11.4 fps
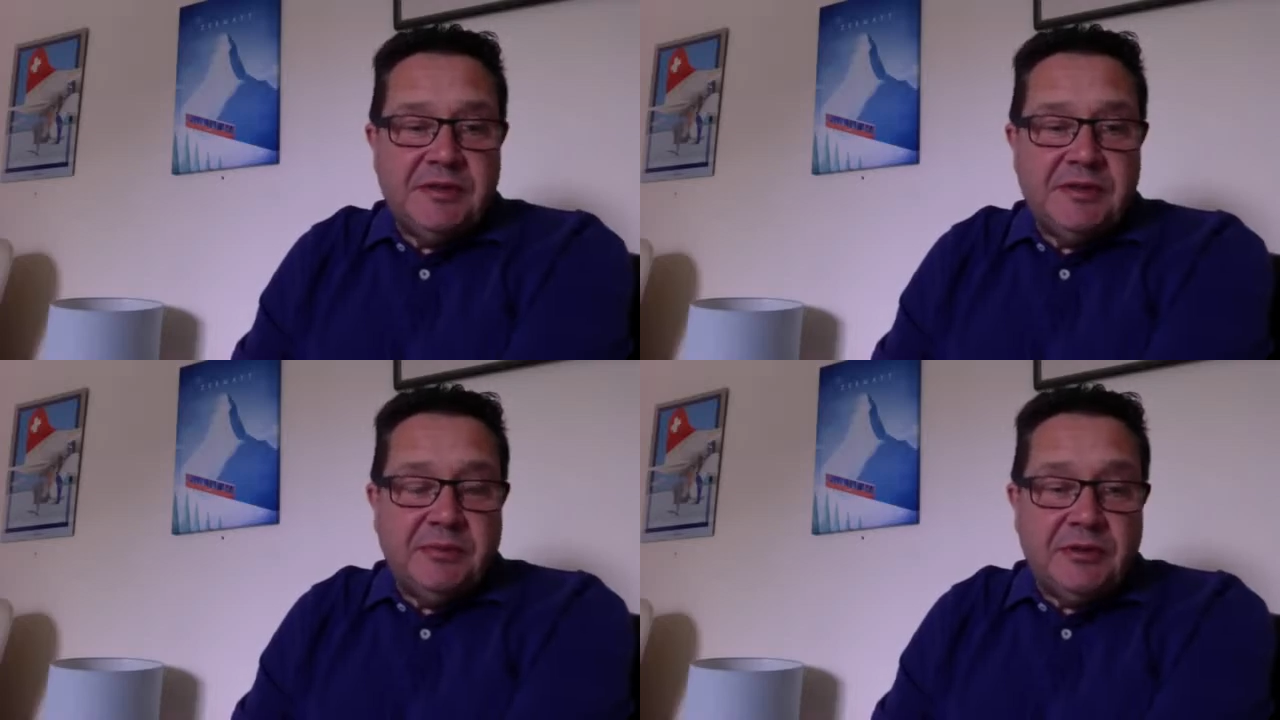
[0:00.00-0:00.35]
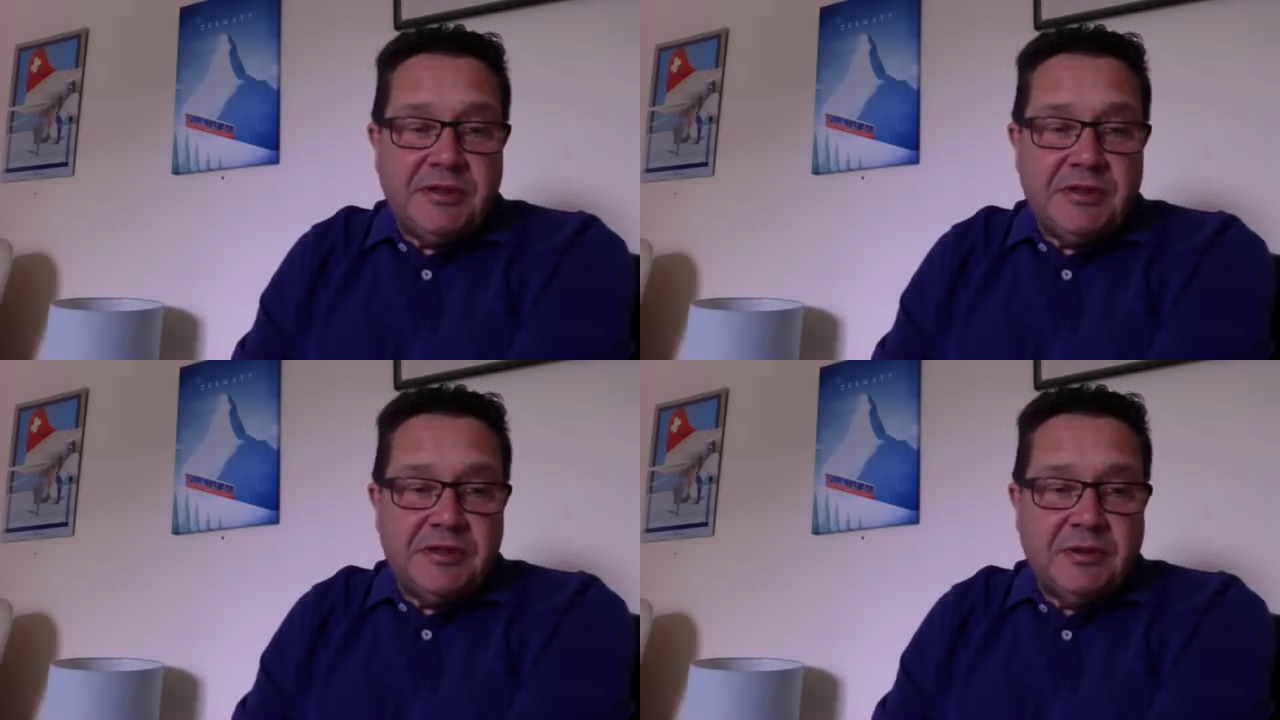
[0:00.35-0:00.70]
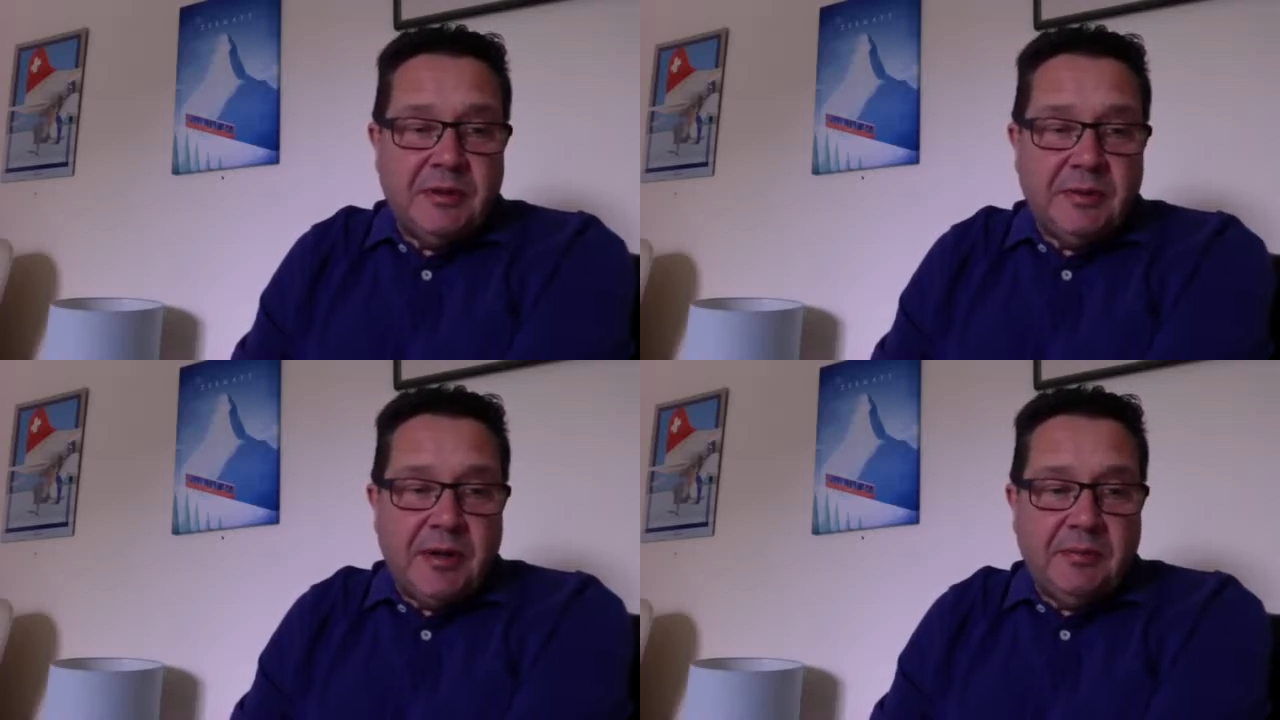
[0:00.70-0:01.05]
built into
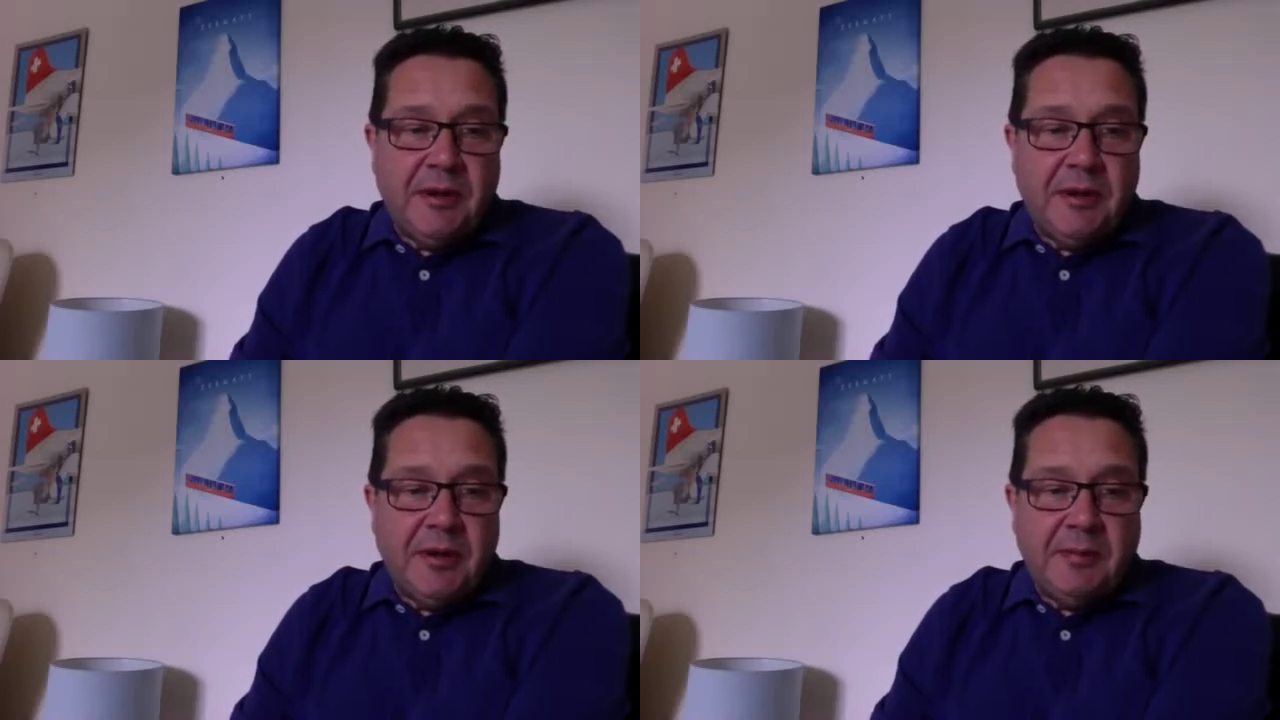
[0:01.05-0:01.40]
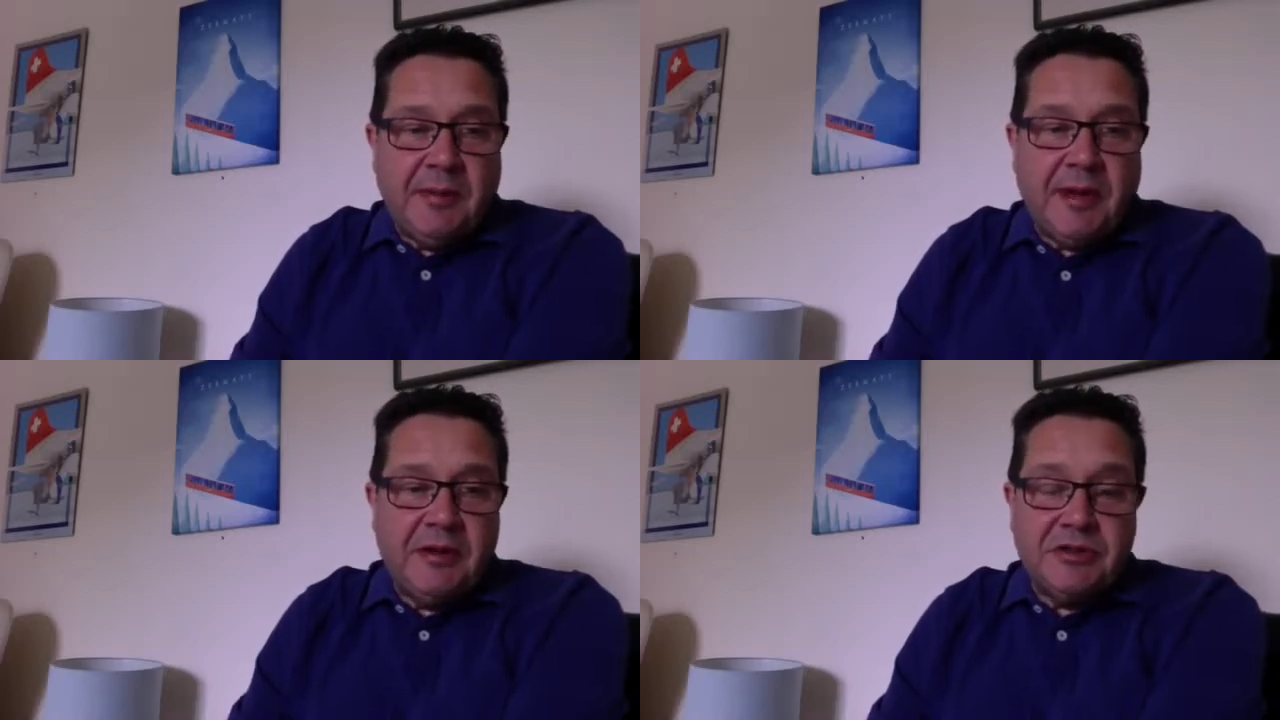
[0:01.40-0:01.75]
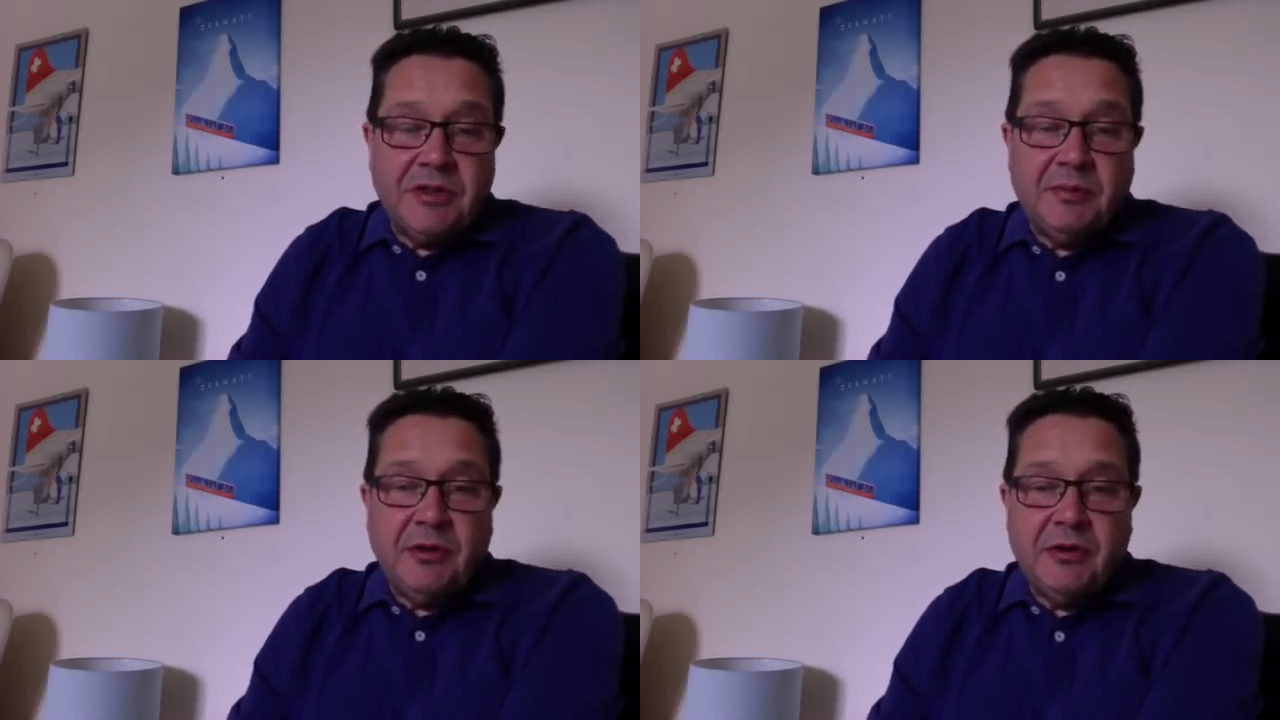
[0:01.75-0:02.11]
our package and
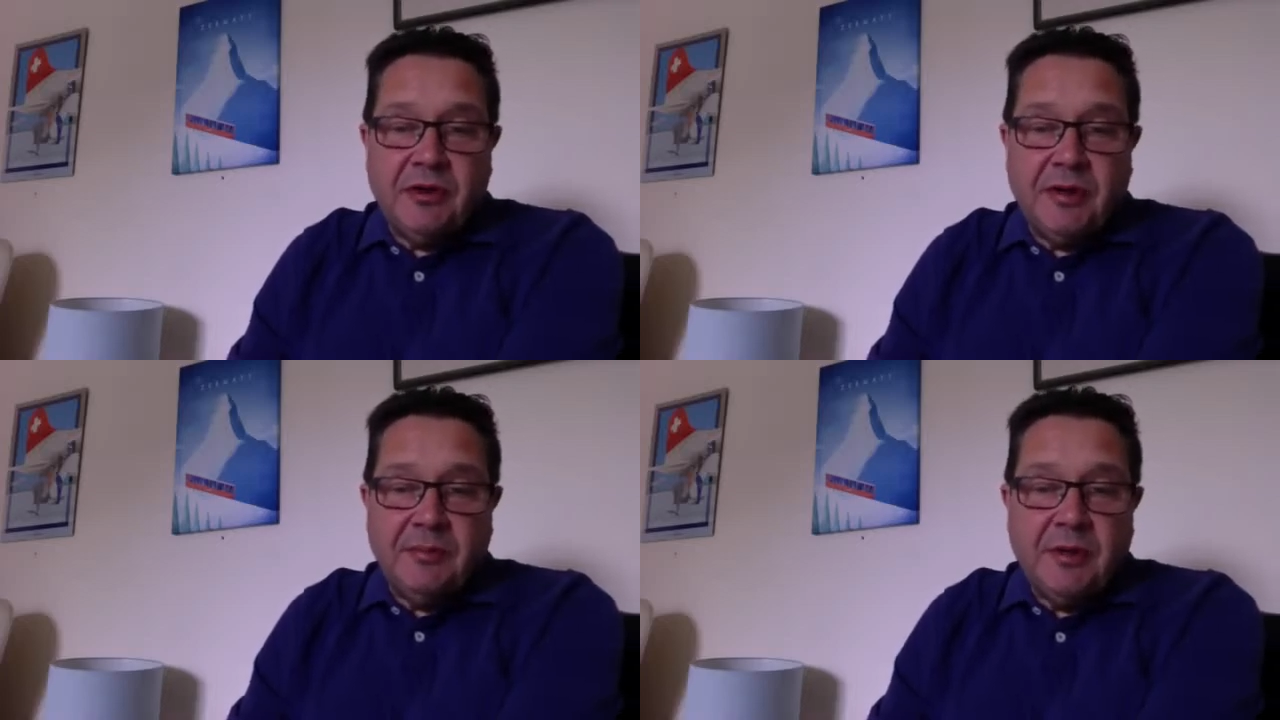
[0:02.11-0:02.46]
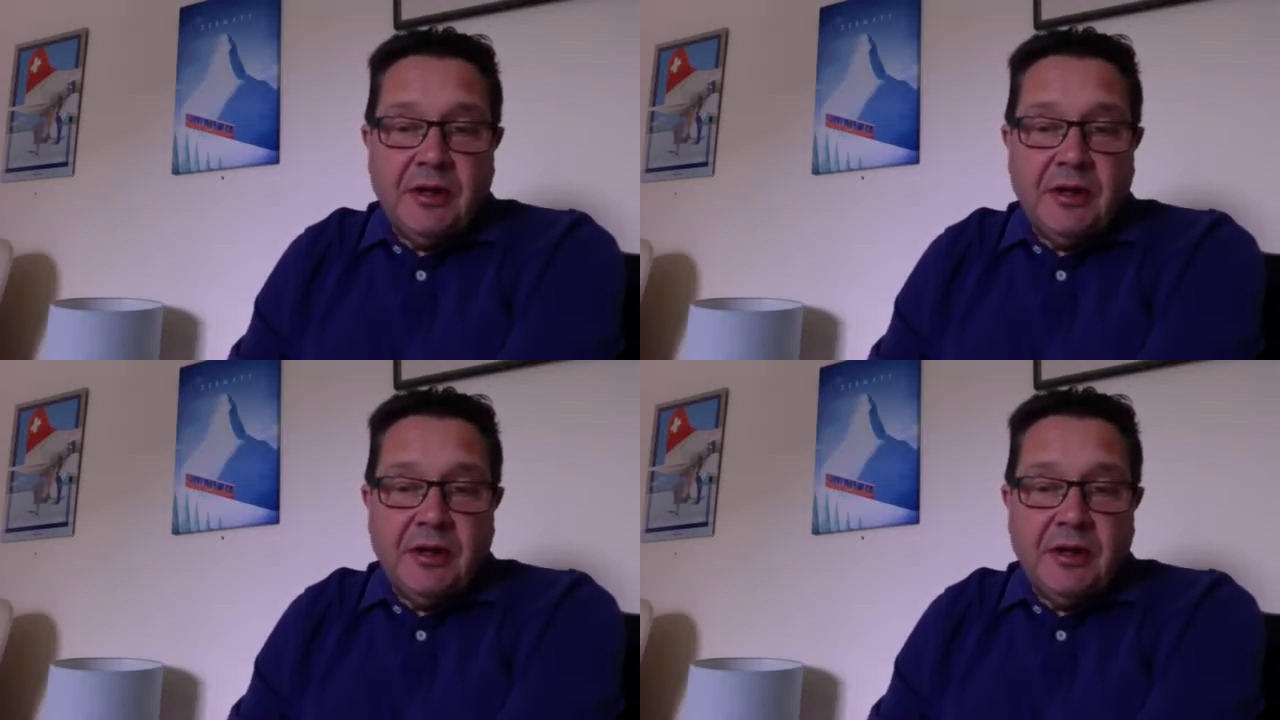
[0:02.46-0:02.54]
our program